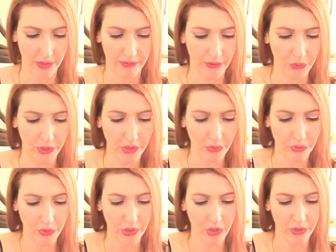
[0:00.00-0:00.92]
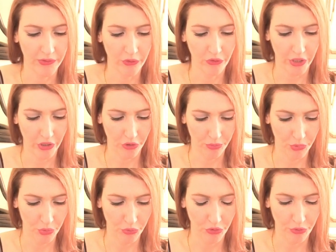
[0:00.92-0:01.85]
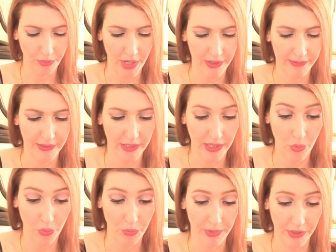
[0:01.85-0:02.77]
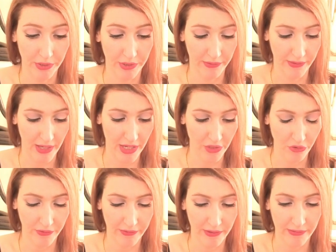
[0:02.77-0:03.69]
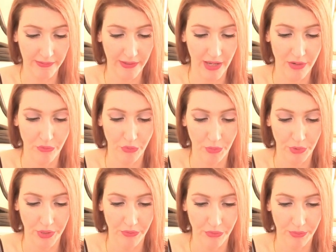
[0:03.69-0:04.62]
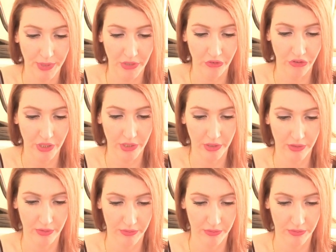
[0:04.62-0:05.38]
So Leo, you can also check your moon, your rising, oh my goodness, and your sun sign for more information.